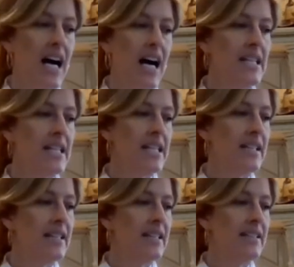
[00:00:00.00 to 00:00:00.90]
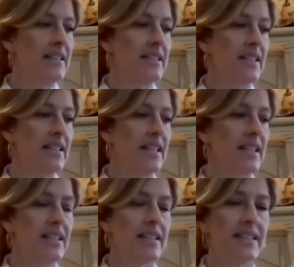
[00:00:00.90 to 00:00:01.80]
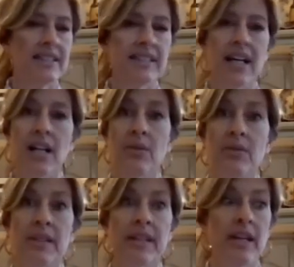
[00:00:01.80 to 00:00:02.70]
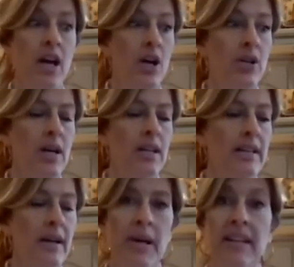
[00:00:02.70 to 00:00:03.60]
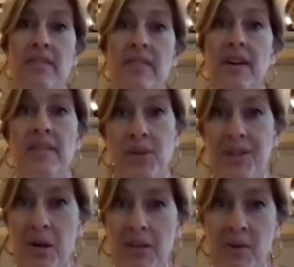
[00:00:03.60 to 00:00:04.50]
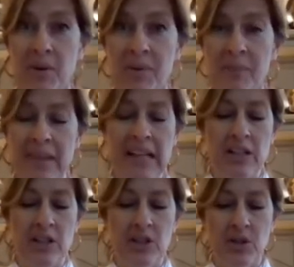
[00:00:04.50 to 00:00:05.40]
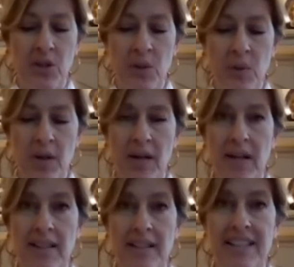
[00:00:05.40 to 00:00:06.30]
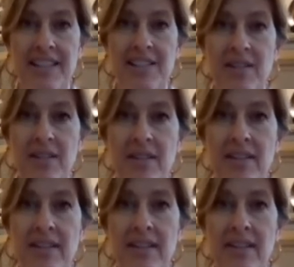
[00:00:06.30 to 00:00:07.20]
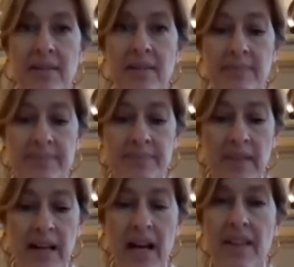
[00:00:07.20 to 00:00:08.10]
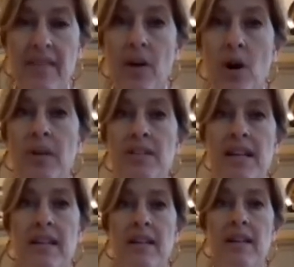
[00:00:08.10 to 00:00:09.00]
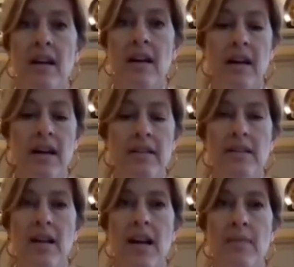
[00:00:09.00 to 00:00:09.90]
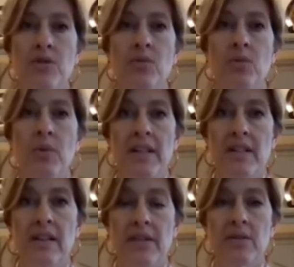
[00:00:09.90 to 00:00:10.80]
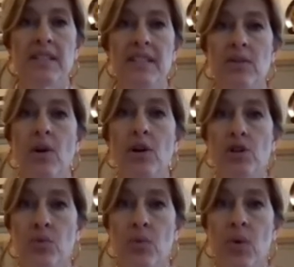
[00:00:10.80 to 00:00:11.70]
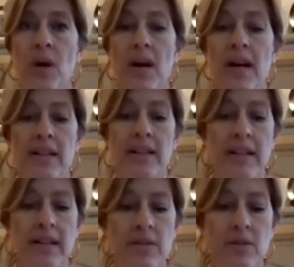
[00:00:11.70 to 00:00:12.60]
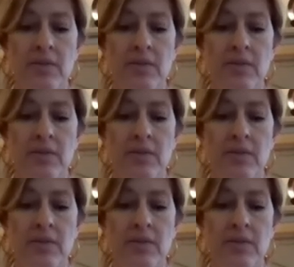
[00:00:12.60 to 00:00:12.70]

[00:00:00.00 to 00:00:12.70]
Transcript: onions celery garlic a bay leaf and of course olive oil so uh, let's get started i've already taken uh, the time to rinse the lentils these are dried lentils